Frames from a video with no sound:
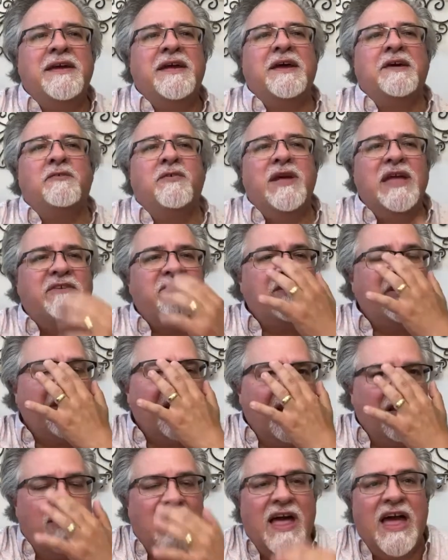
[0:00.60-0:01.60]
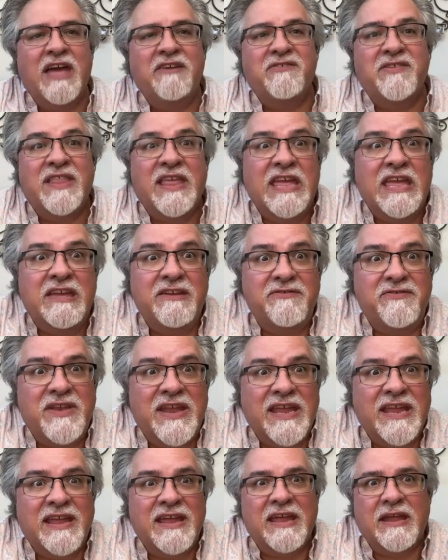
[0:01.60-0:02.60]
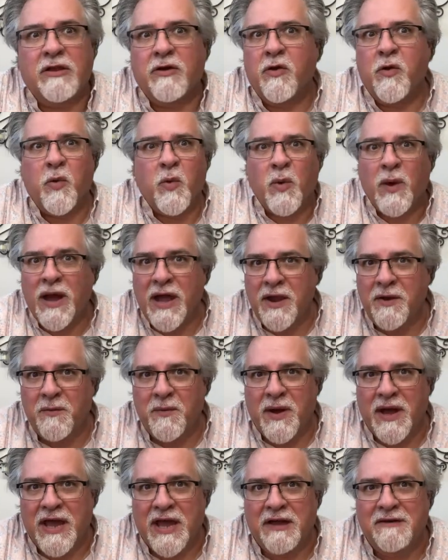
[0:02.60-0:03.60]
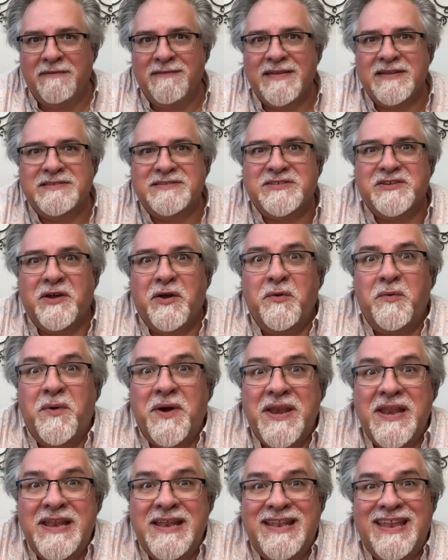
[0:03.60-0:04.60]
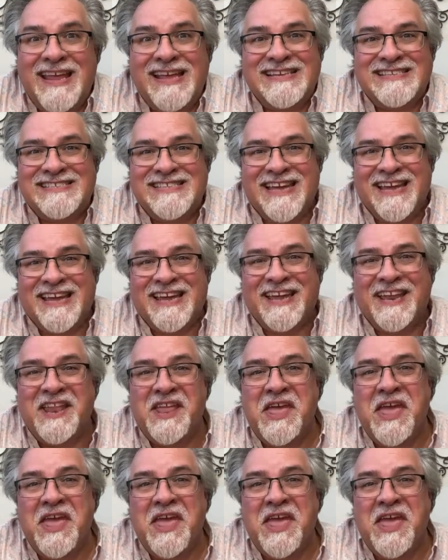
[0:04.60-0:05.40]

We haven't done a live in the evening in quite a while, and so I wanted to take a second